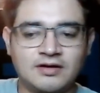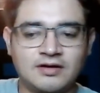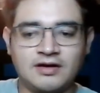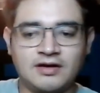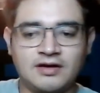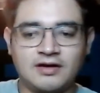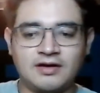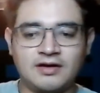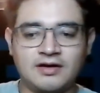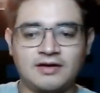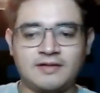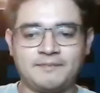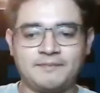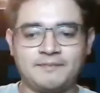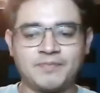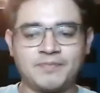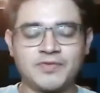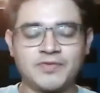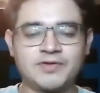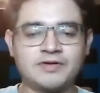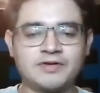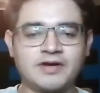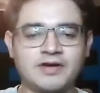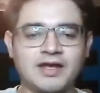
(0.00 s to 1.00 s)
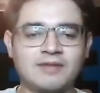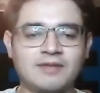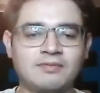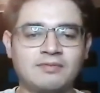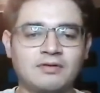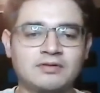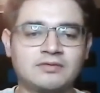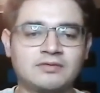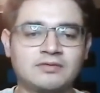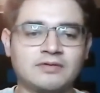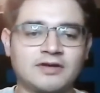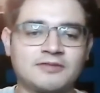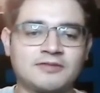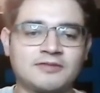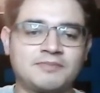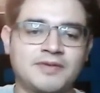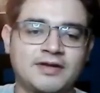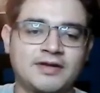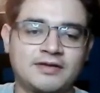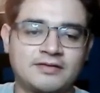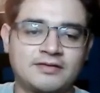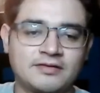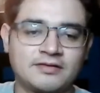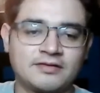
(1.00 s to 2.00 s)
you're able to
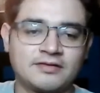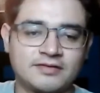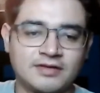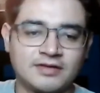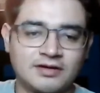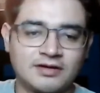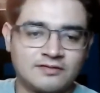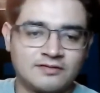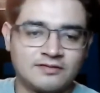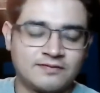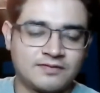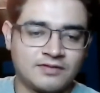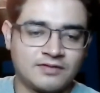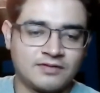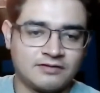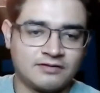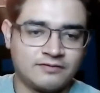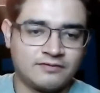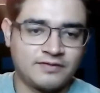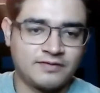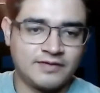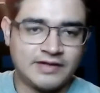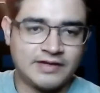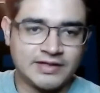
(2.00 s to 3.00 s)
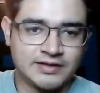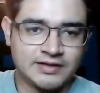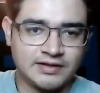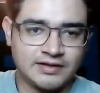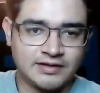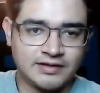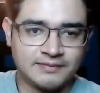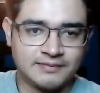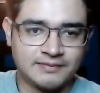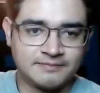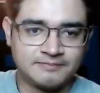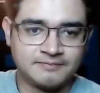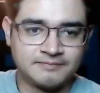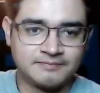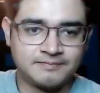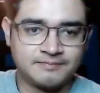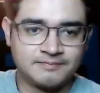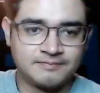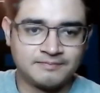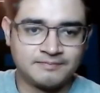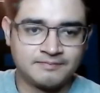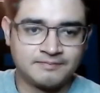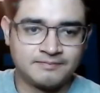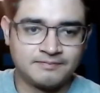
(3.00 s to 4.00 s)
express yourself confidently.
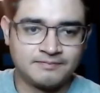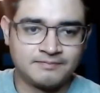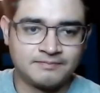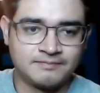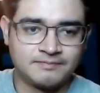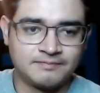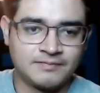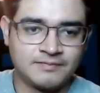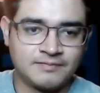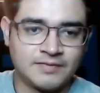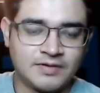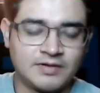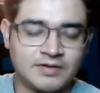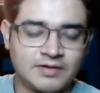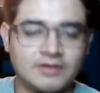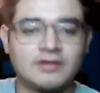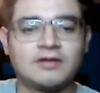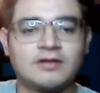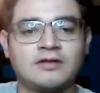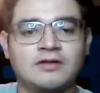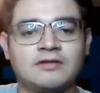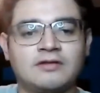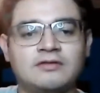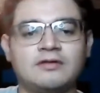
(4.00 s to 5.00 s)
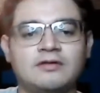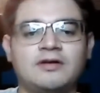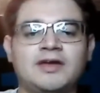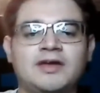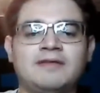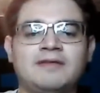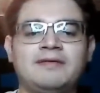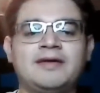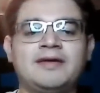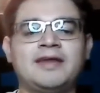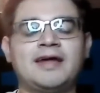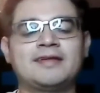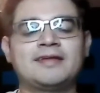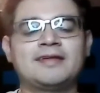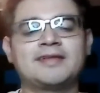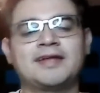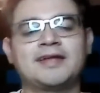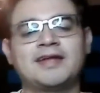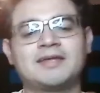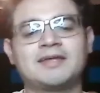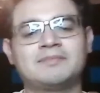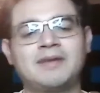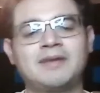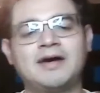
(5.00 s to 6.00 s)
So even as
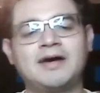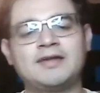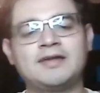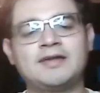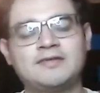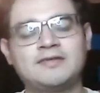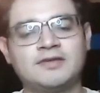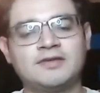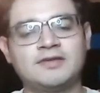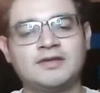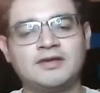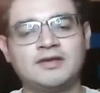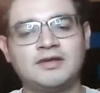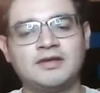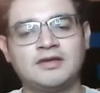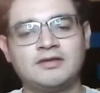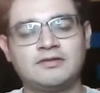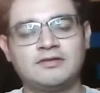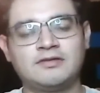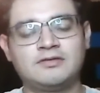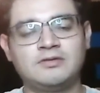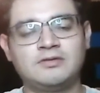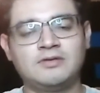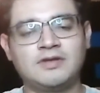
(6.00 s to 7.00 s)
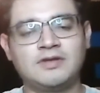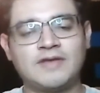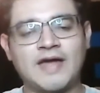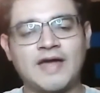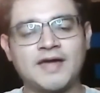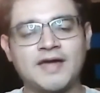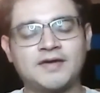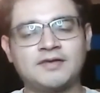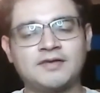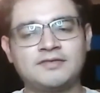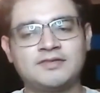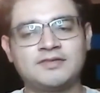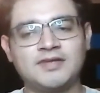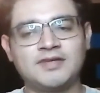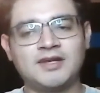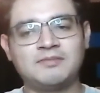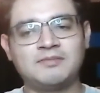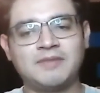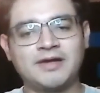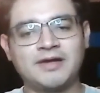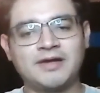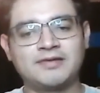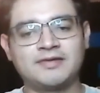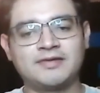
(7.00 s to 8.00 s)
an advanced student, I consider
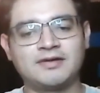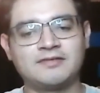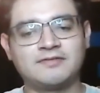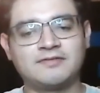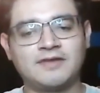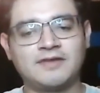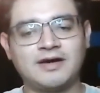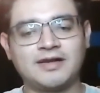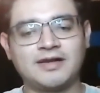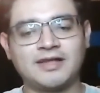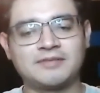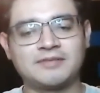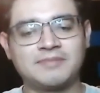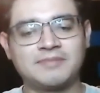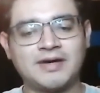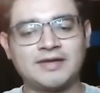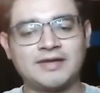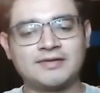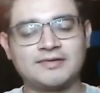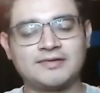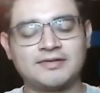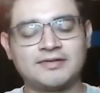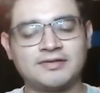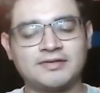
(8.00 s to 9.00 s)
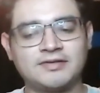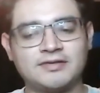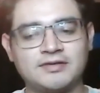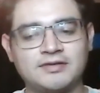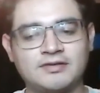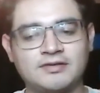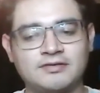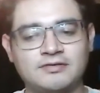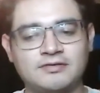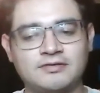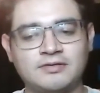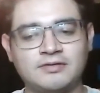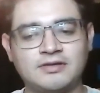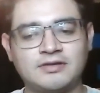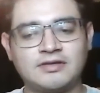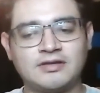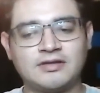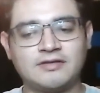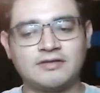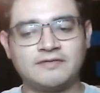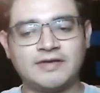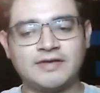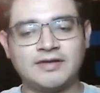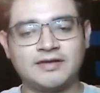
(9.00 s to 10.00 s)
myself an advanced student
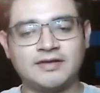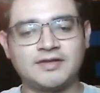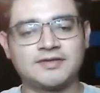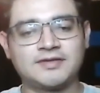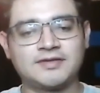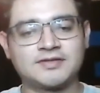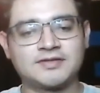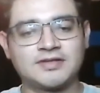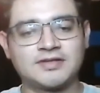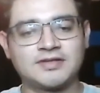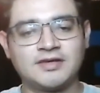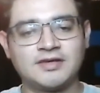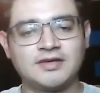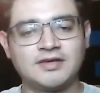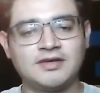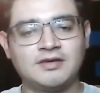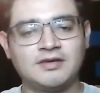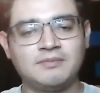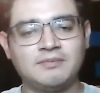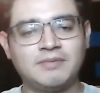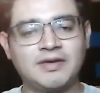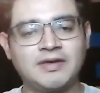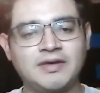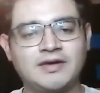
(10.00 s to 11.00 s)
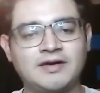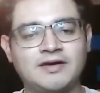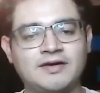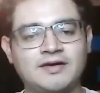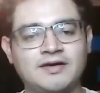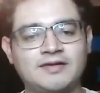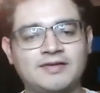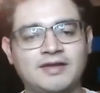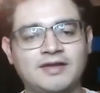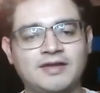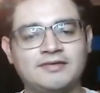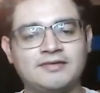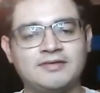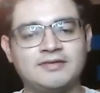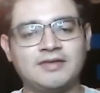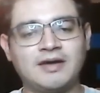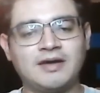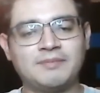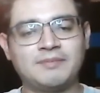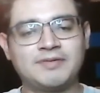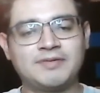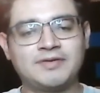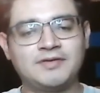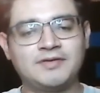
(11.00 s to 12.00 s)
of English because
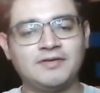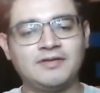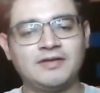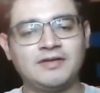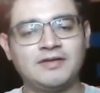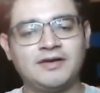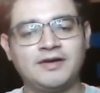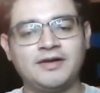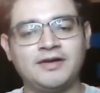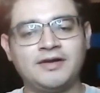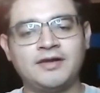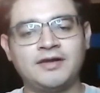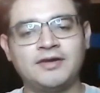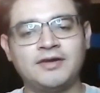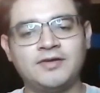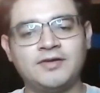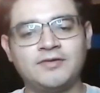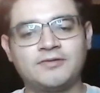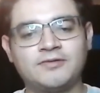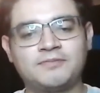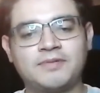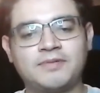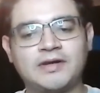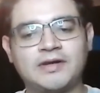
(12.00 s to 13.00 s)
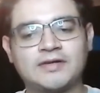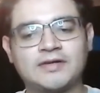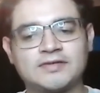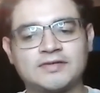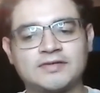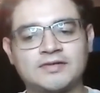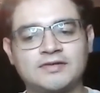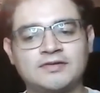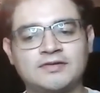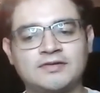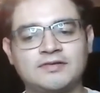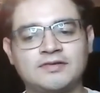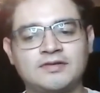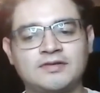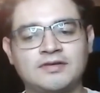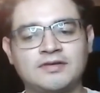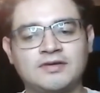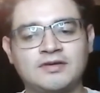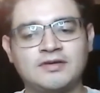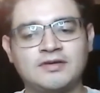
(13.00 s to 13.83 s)
I'm still learning new expressions